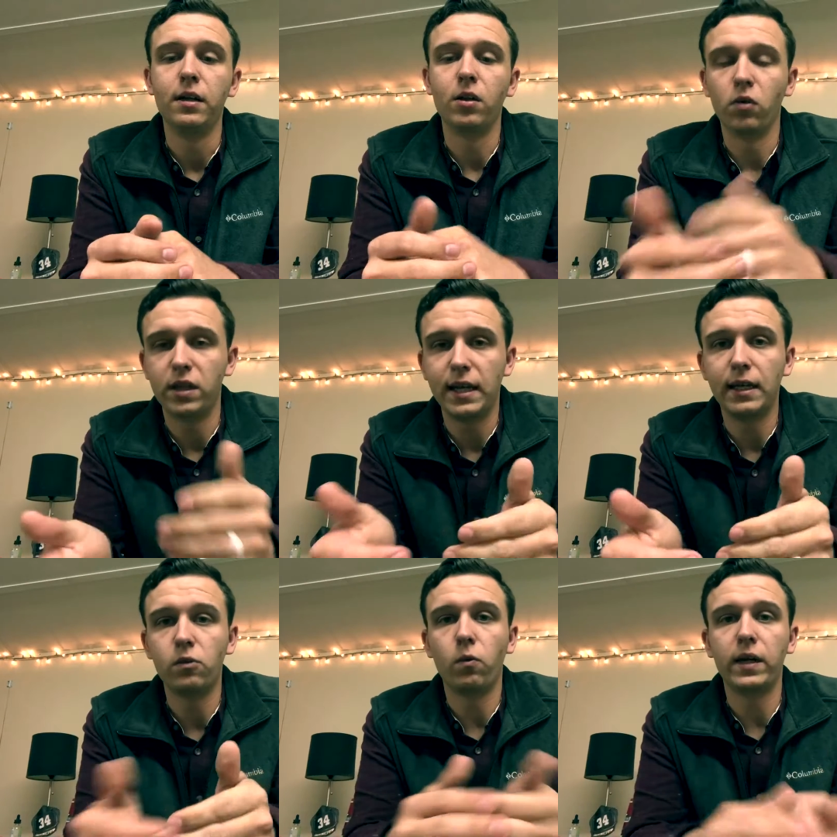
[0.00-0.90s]
The only thing
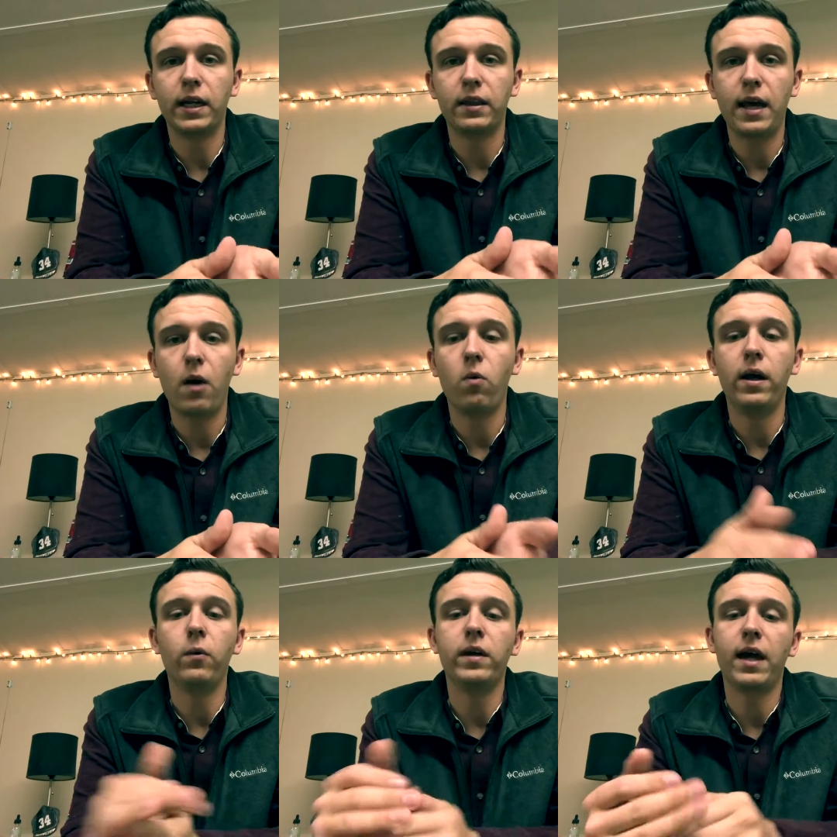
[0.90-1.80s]
is, when we get it that
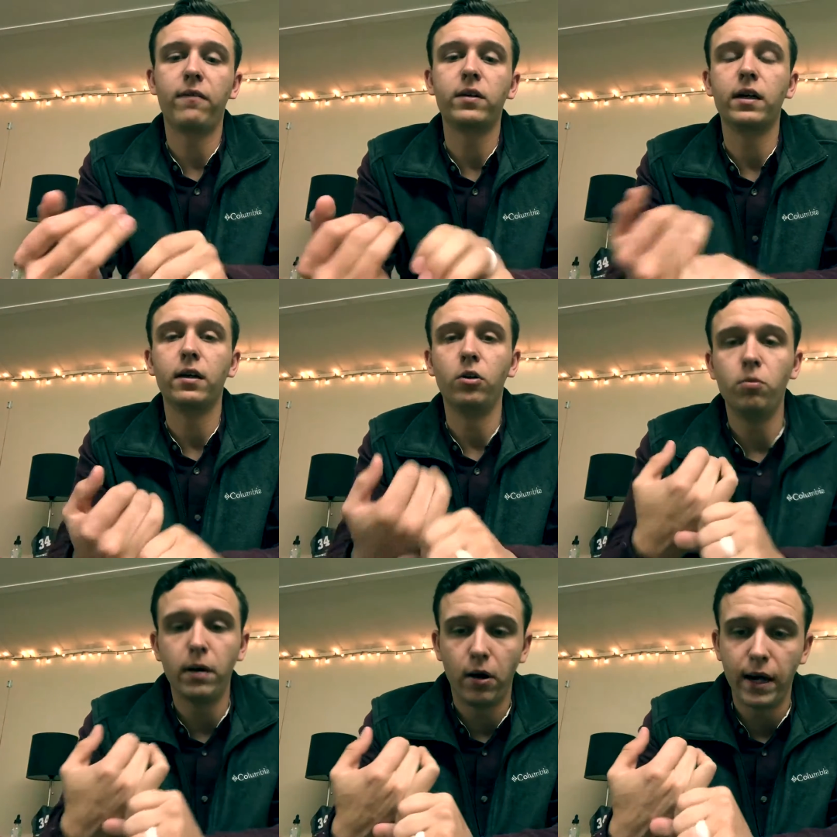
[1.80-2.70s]
way, we have to get a new
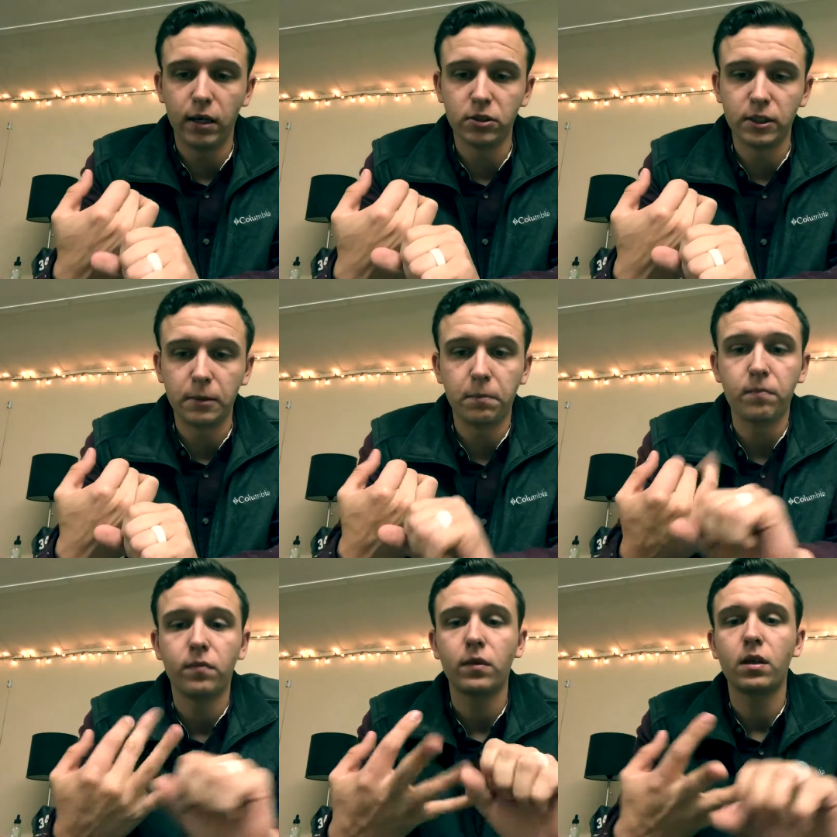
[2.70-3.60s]
bell housing,
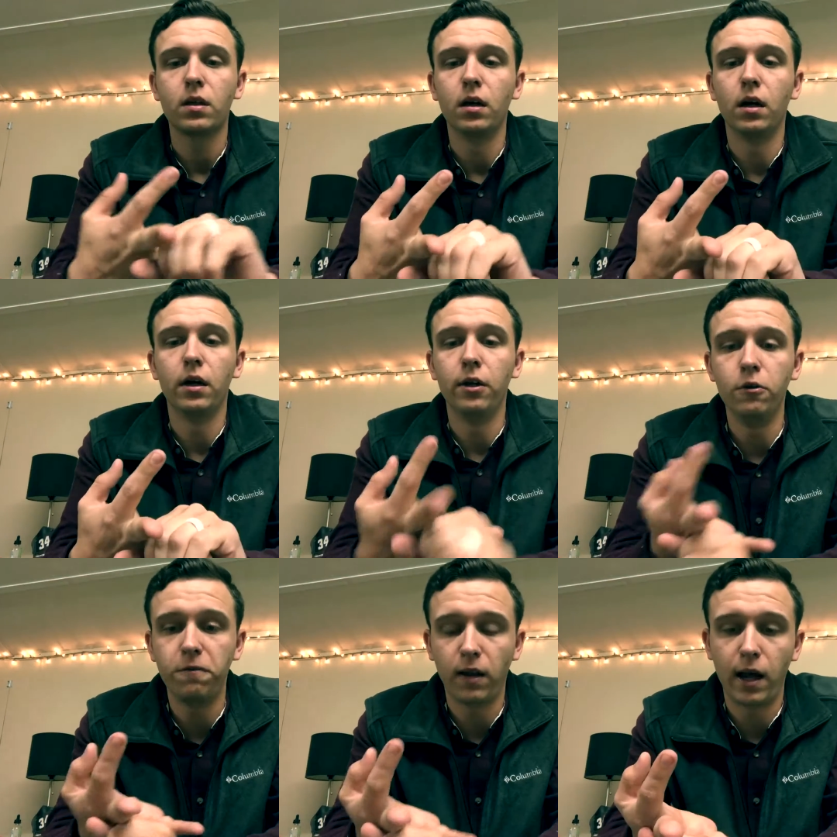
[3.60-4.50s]
a
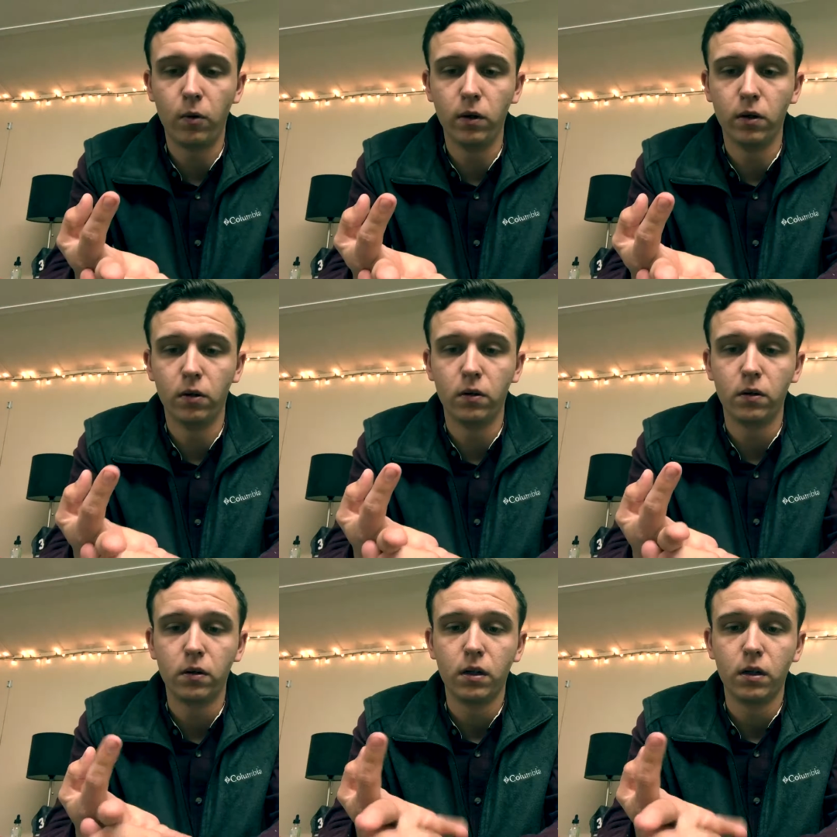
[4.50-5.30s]
new flywheel,